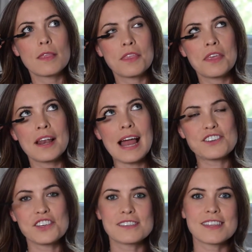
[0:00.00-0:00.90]
the
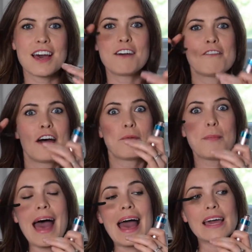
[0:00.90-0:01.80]
lashes that are further
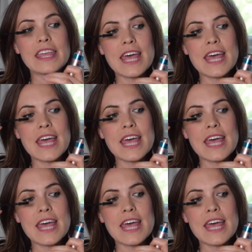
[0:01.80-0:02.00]
back,